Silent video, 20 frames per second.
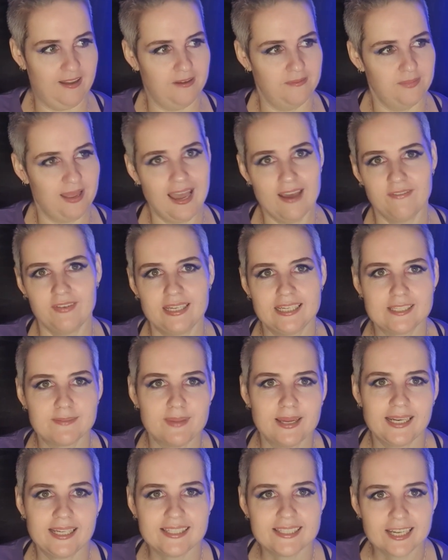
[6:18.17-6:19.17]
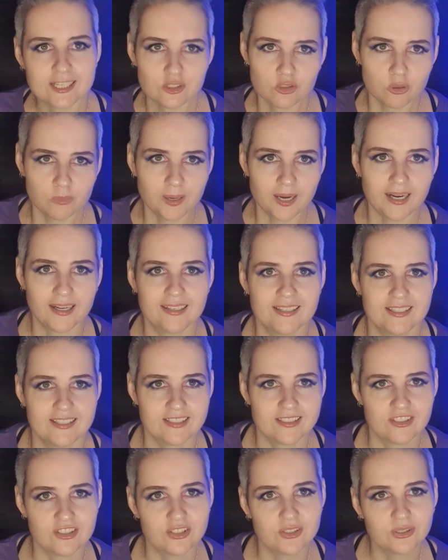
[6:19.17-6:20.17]
having as many sexual partners
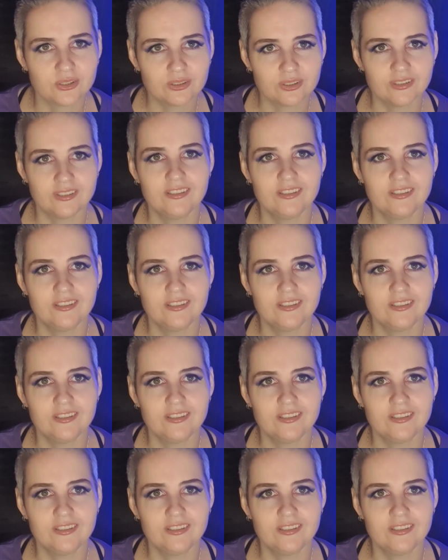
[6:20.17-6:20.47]
as you could.